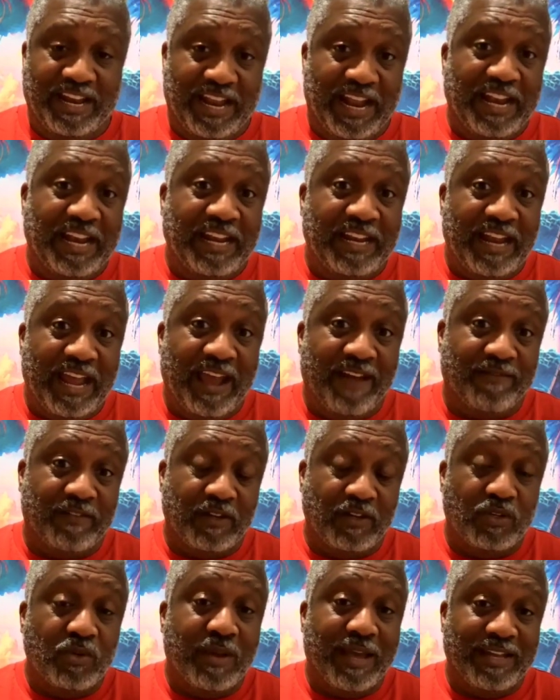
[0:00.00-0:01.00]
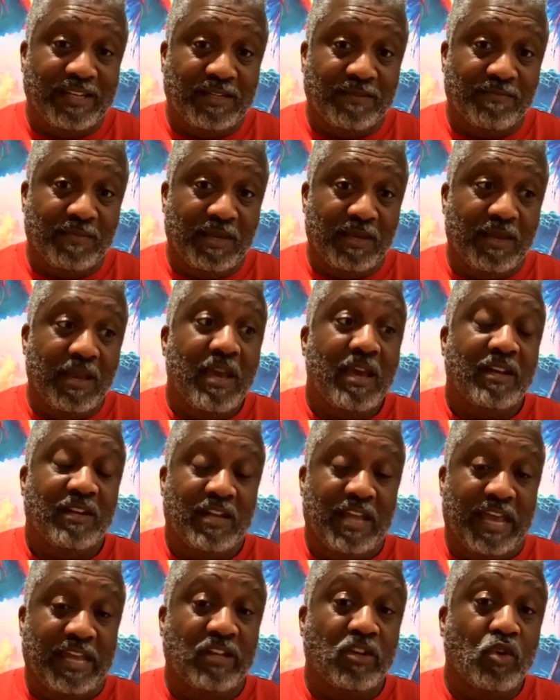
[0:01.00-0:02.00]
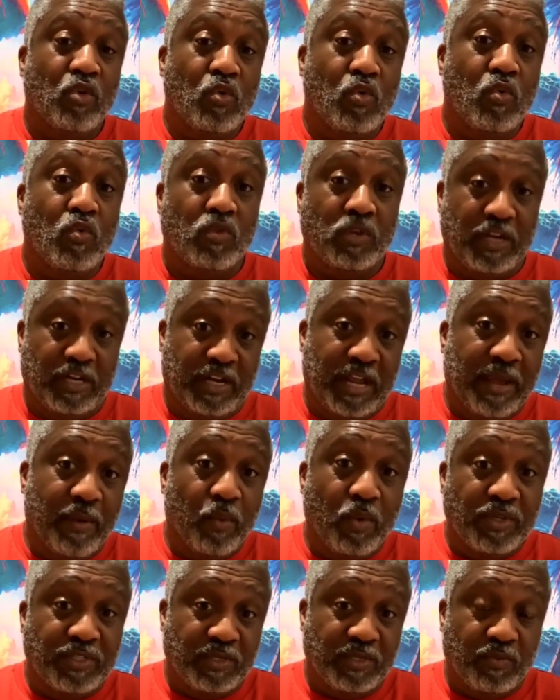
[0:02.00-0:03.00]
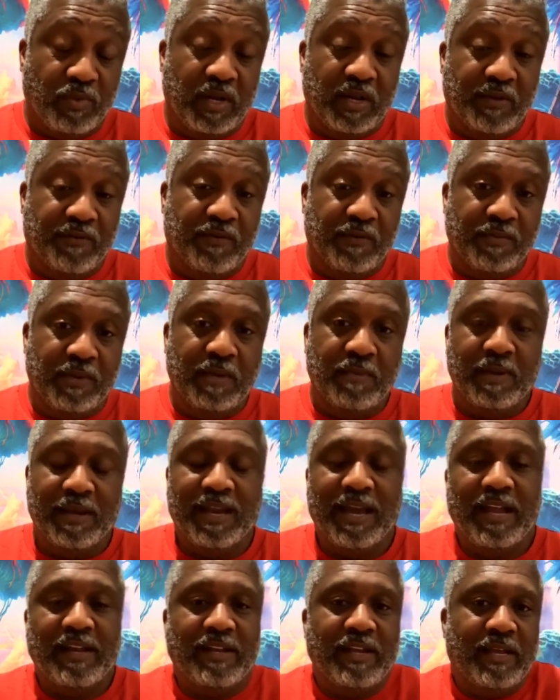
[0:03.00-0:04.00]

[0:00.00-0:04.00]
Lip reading: And they didn't have to do that to me. They knew that they wasn't ready for me, but